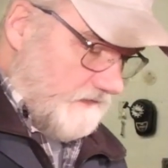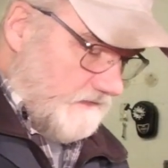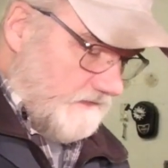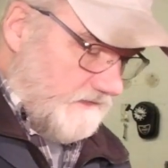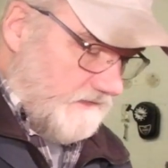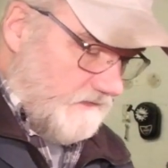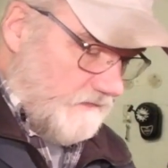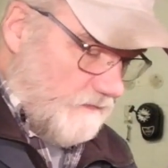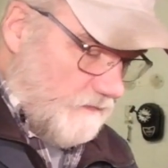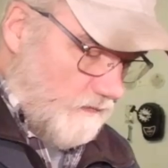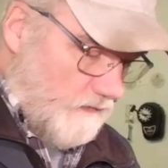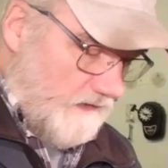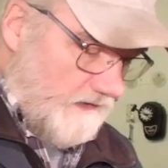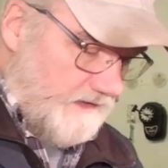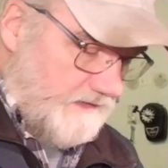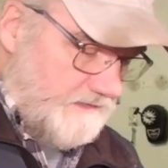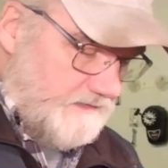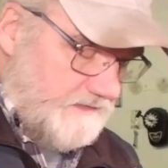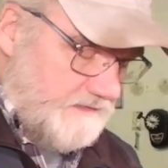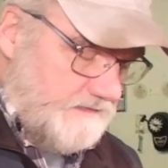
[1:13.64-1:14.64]
Now,
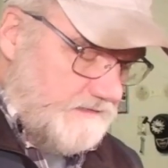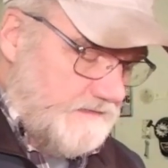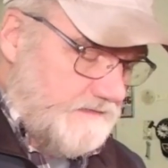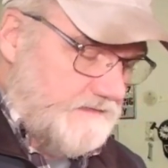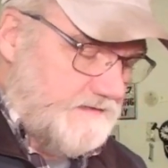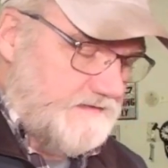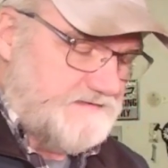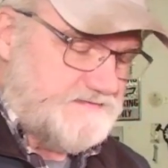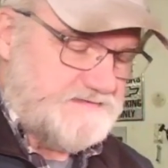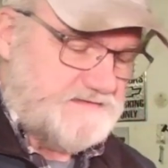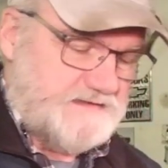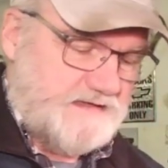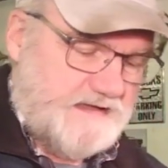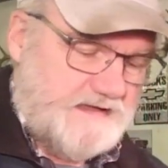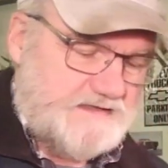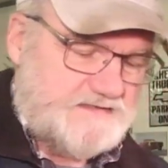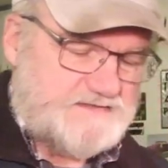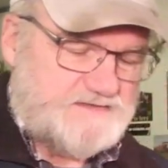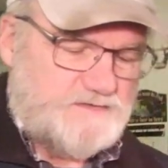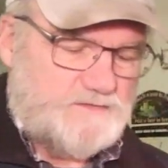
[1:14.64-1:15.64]
one is an
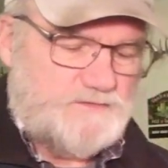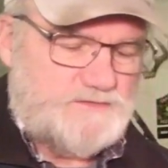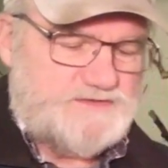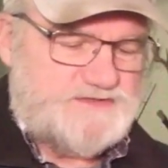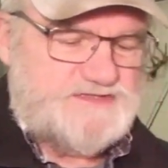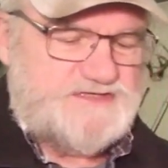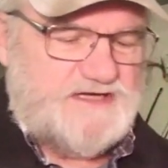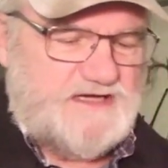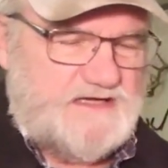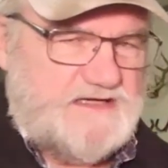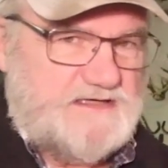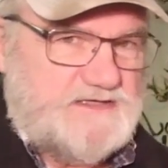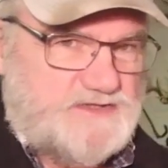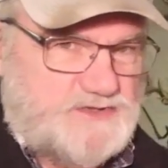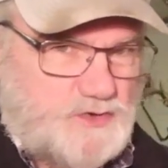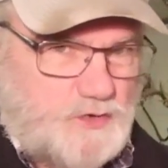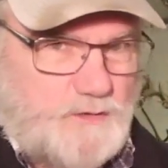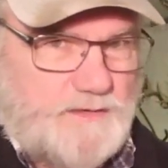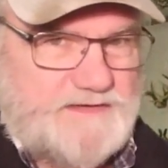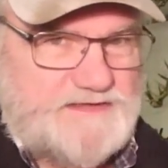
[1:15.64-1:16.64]
SOG
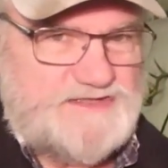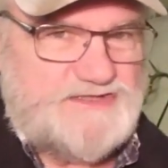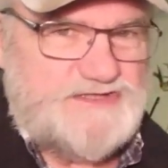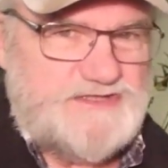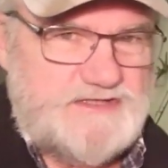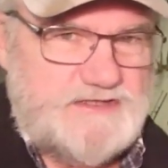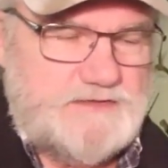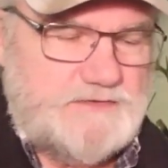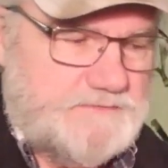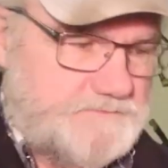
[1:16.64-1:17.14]
Twitch.